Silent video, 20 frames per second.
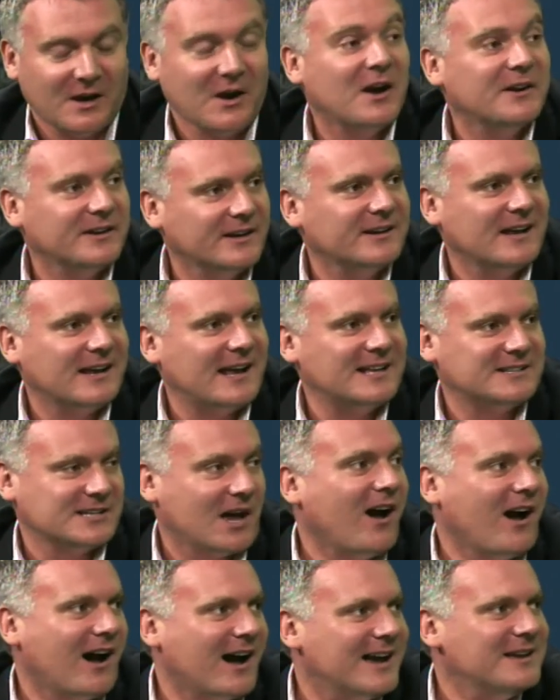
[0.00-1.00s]
If National
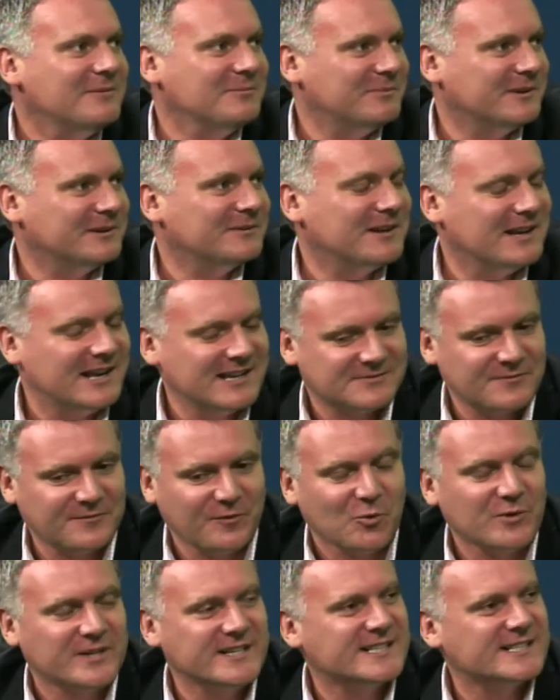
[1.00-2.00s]
goes even as low
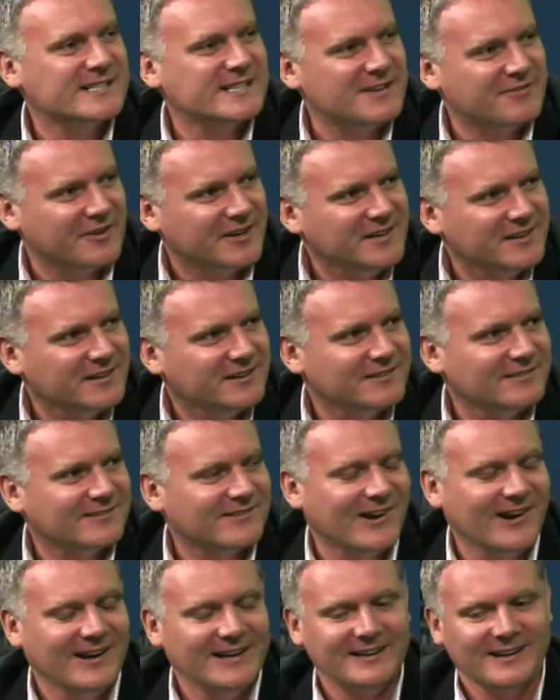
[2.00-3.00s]
as,
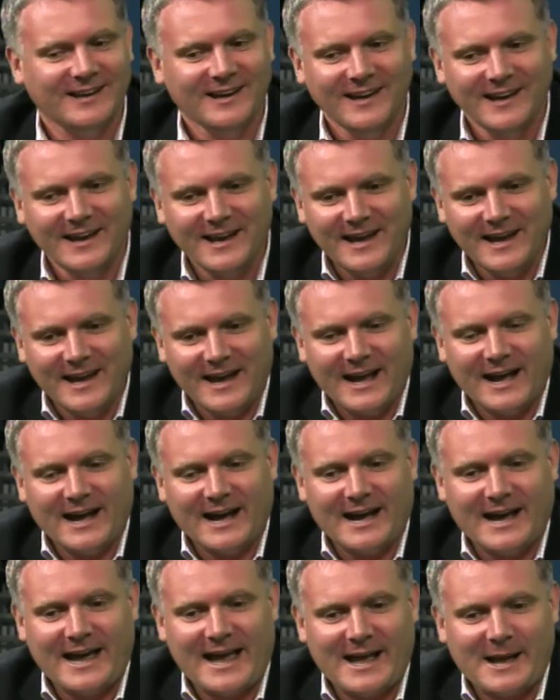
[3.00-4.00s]
as high, but
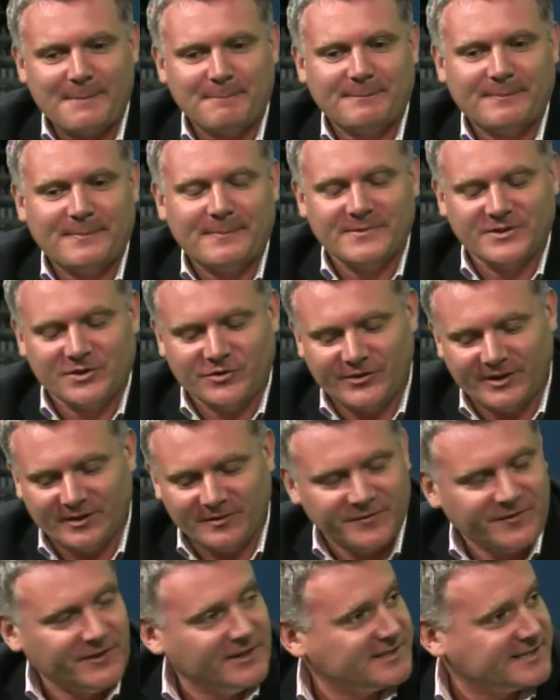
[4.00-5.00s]
as
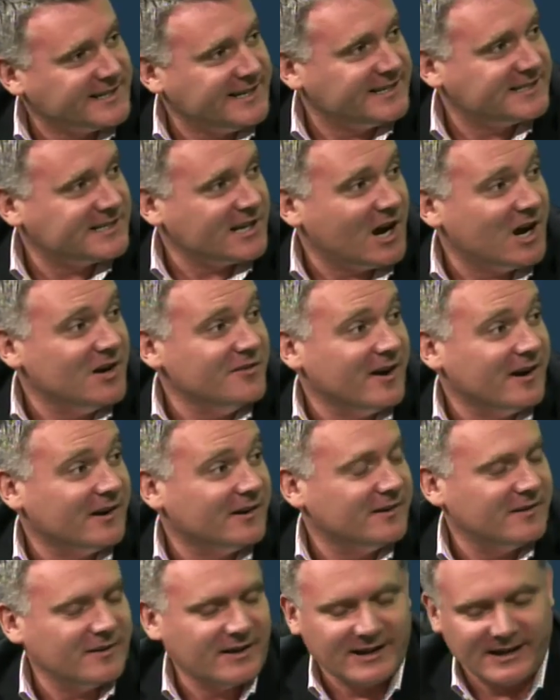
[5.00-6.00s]
47, right?
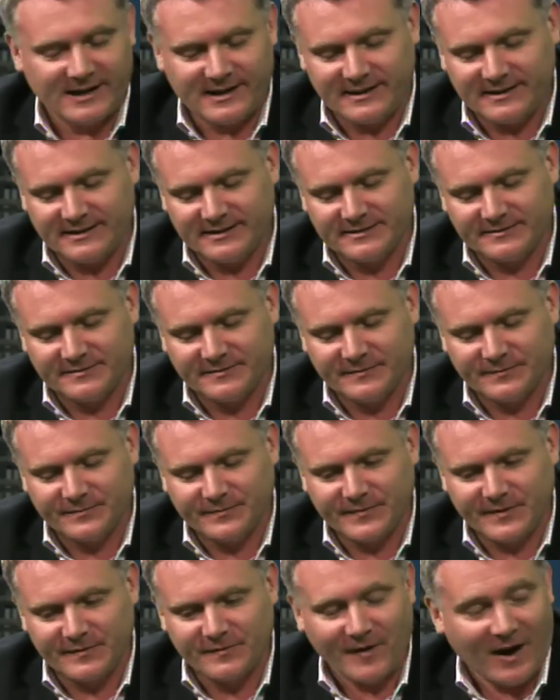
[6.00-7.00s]

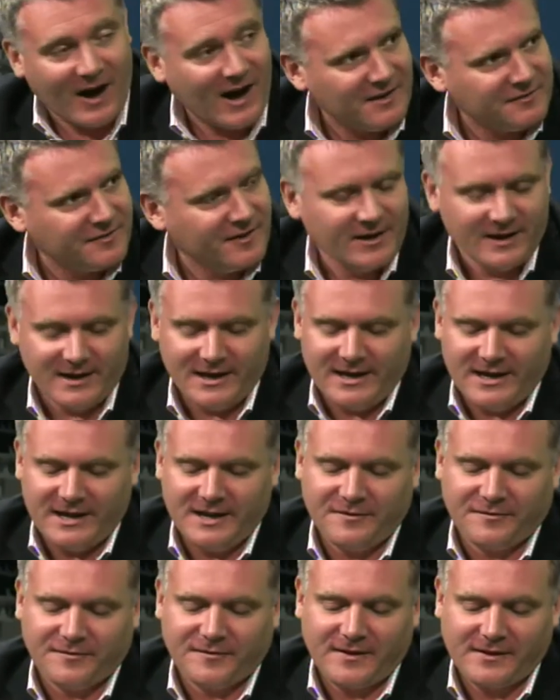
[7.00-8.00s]
New Zealand First gets
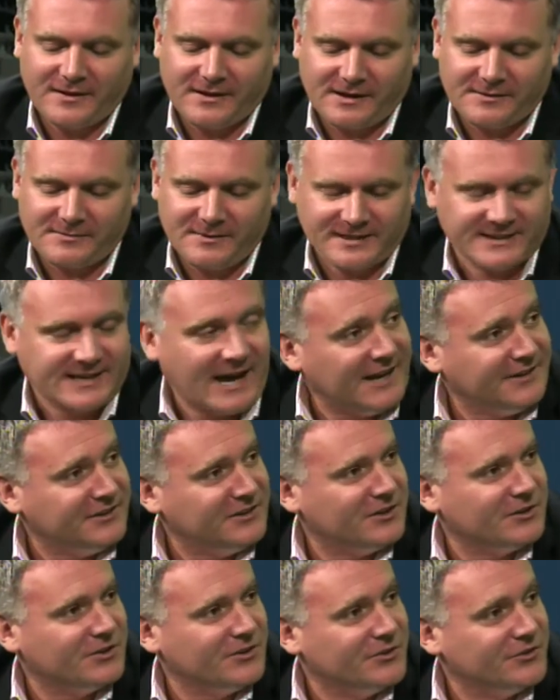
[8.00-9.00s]
over
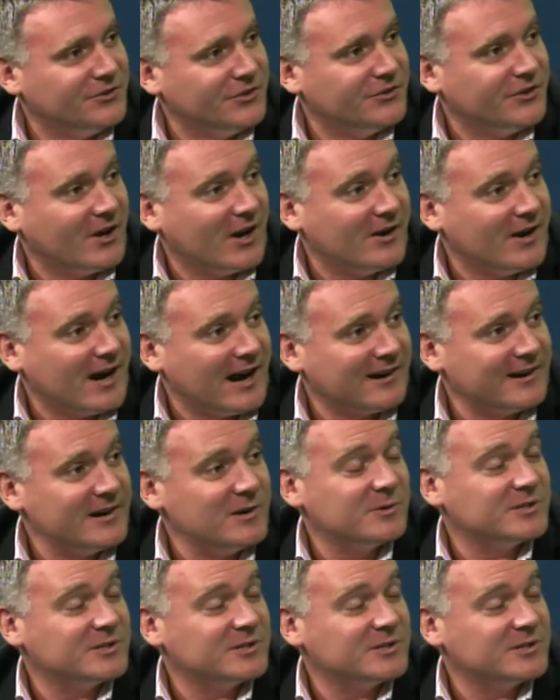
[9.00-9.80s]
5.